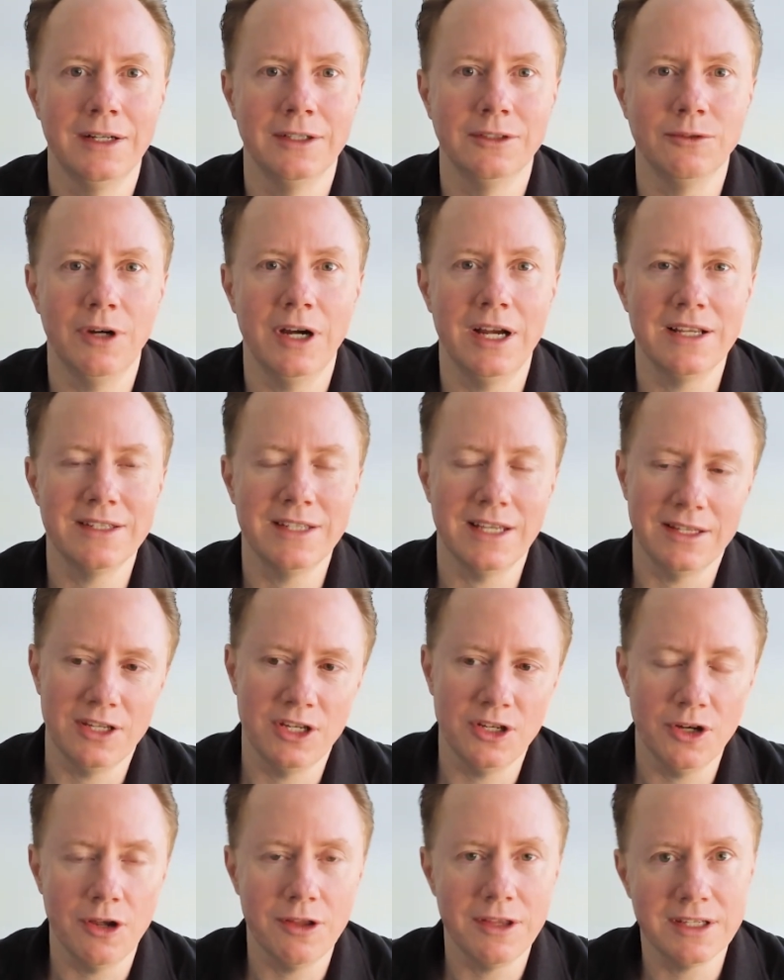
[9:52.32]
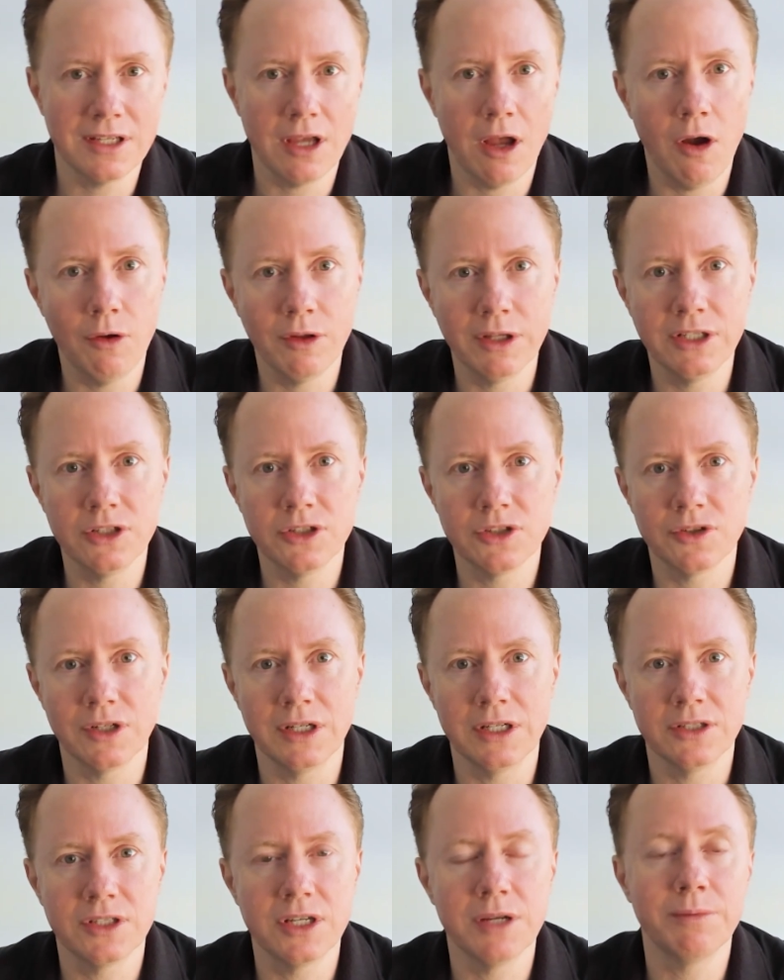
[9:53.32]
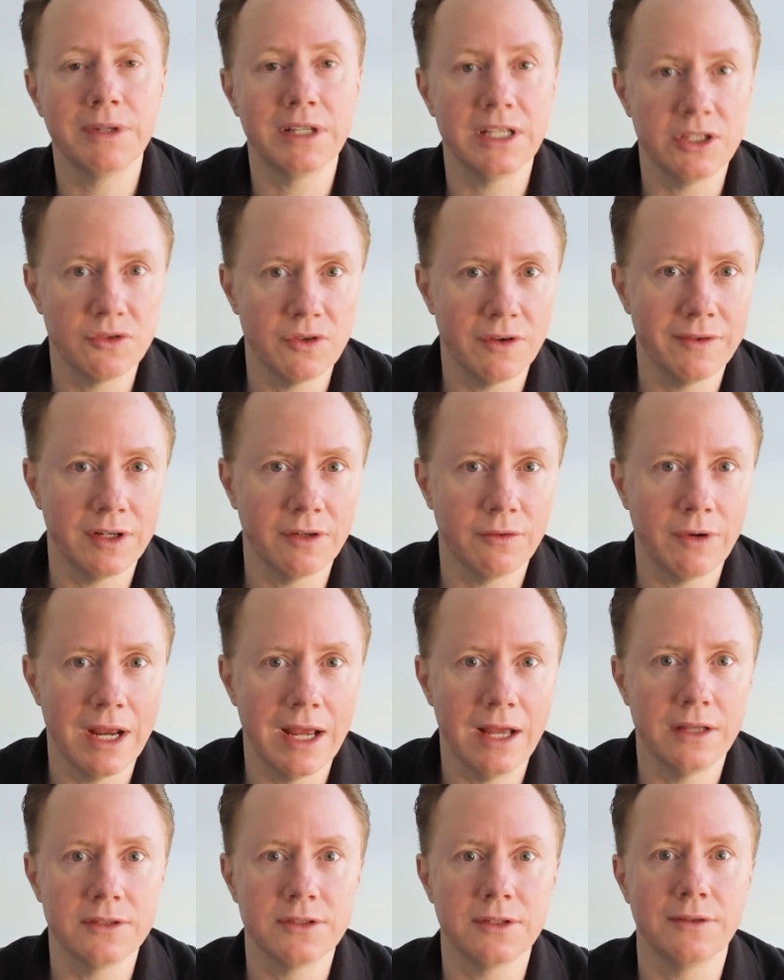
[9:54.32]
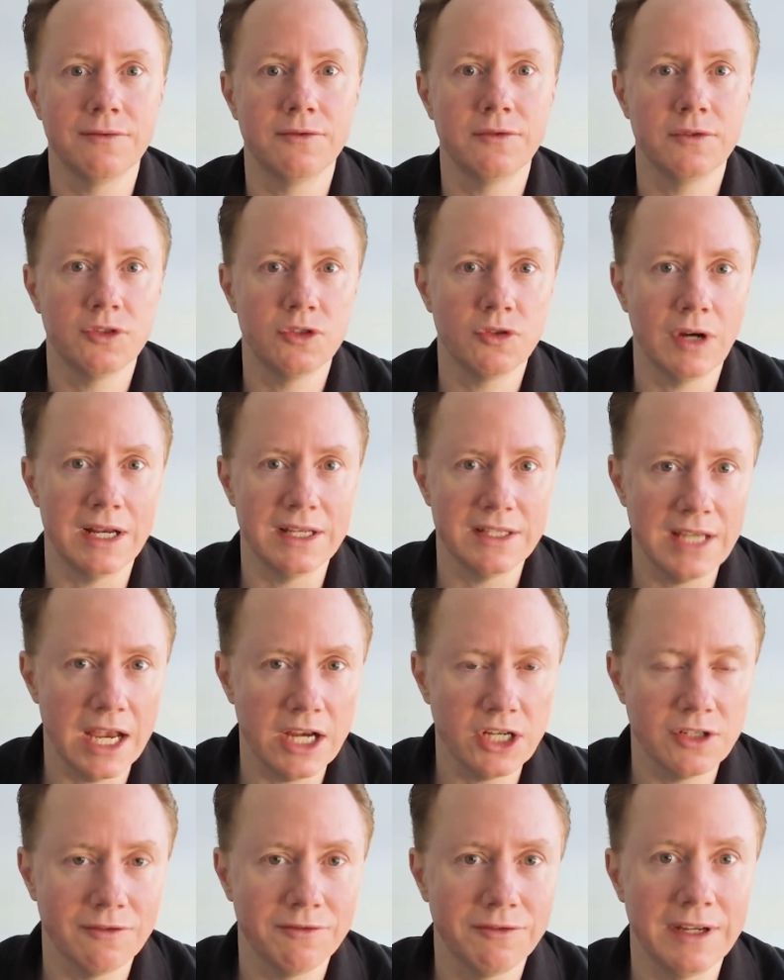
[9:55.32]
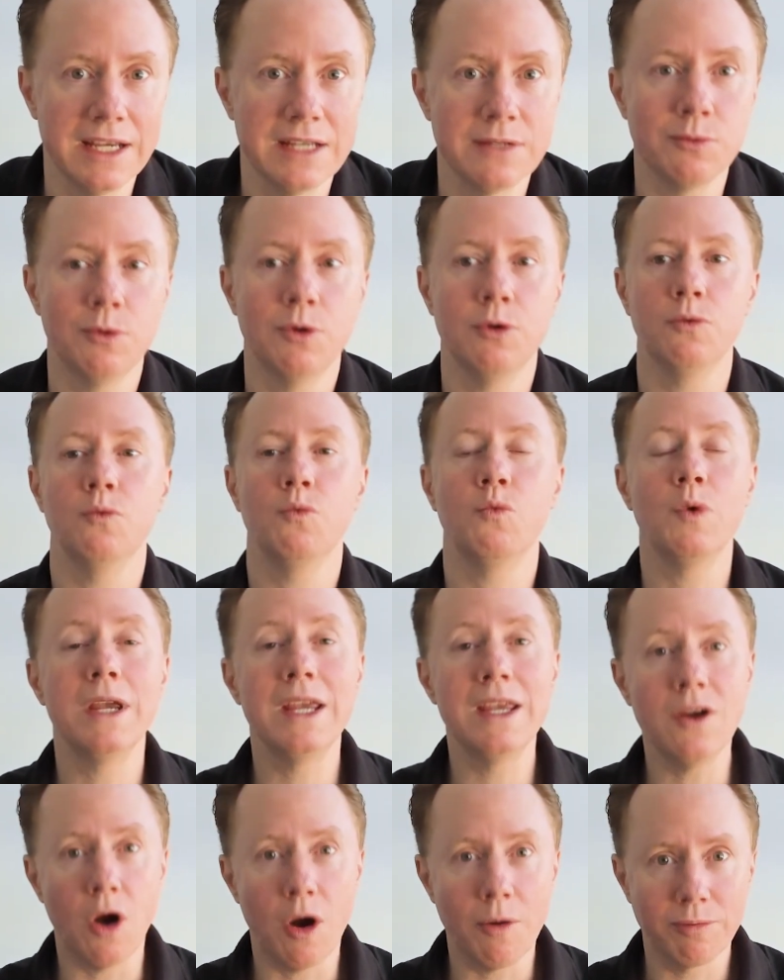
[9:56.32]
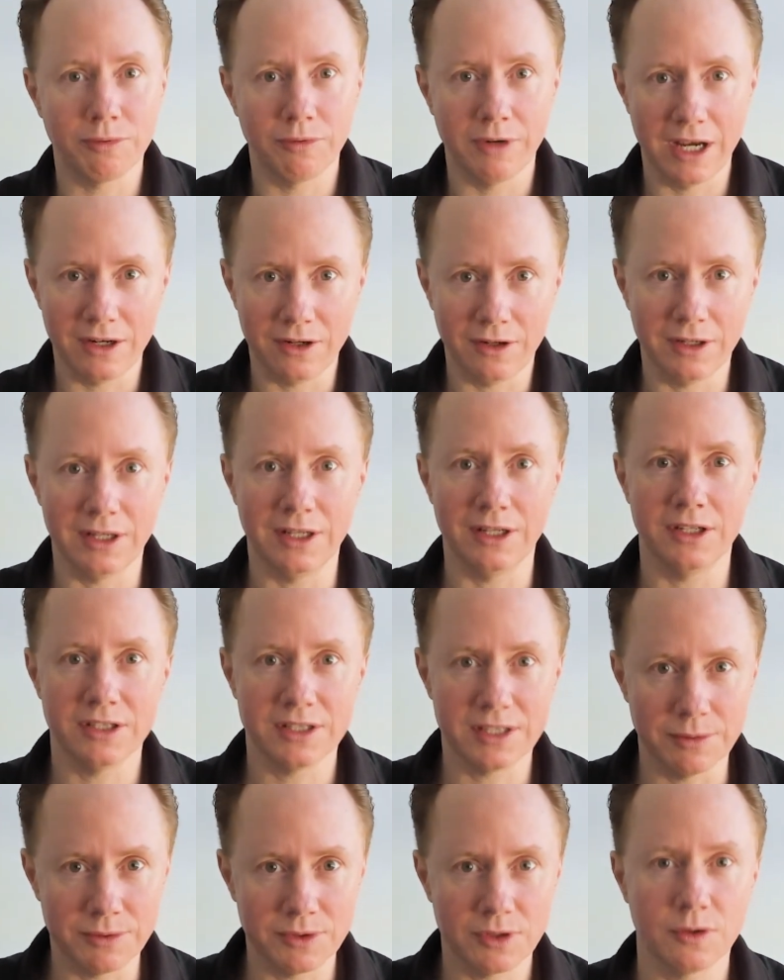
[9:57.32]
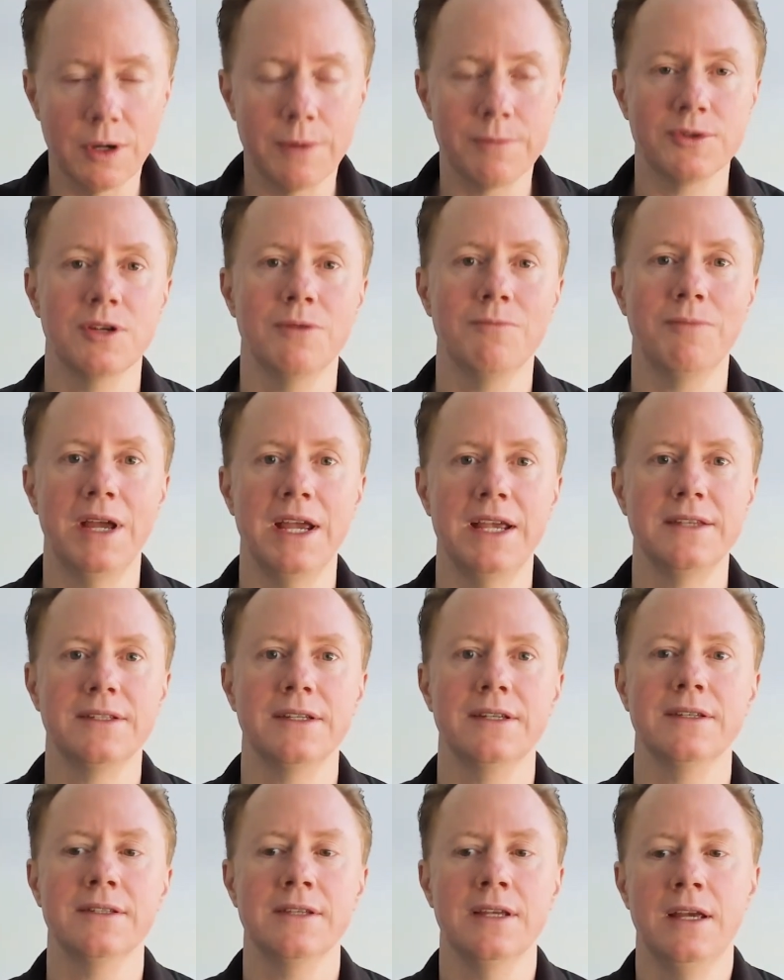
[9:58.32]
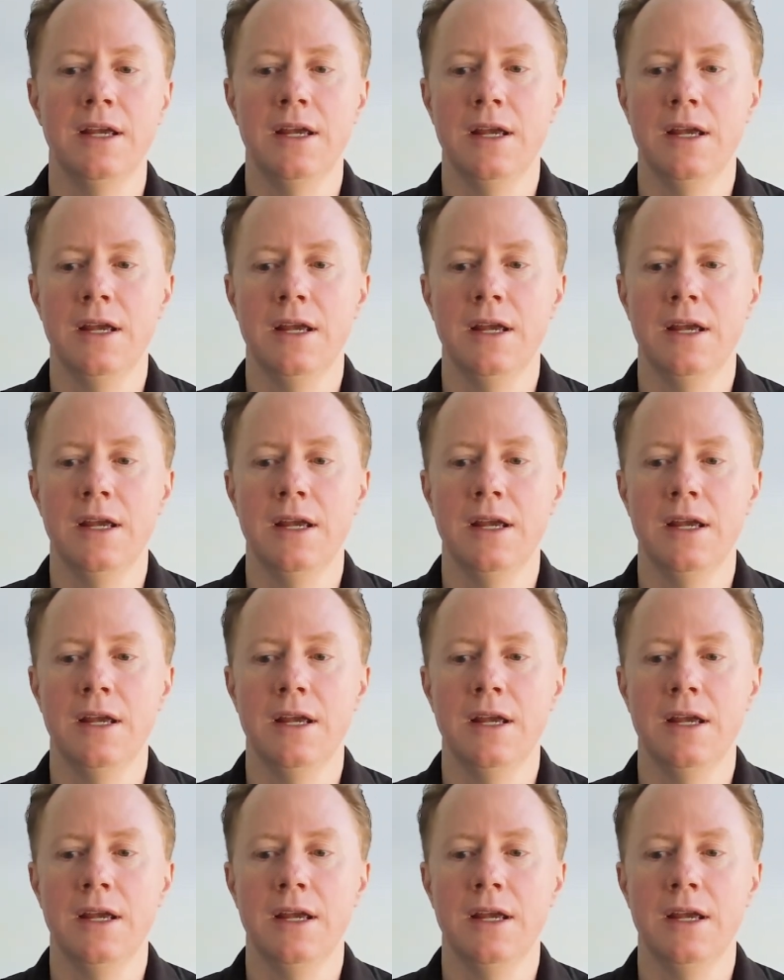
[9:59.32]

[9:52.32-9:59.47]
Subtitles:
Right? I said, this whole industry is typically driven around sort of transaction fees. Well, we operate on a subscription basis,